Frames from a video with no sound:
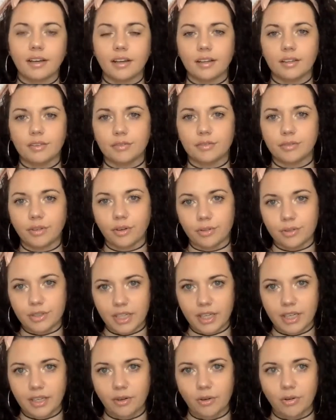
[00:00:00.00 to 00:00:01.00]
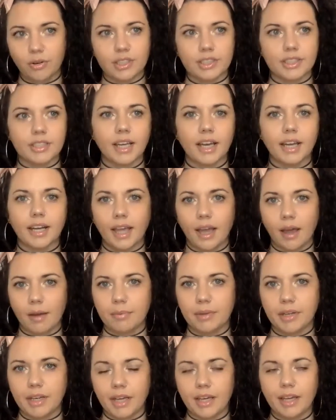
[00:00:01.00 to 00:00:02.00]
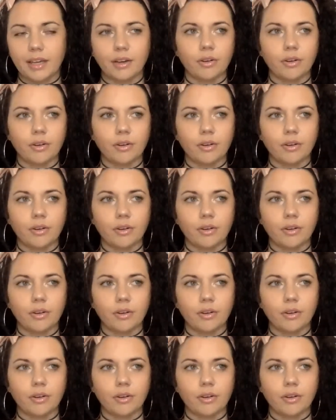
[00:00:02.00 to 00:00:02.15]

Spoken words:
unfolding or it's not happening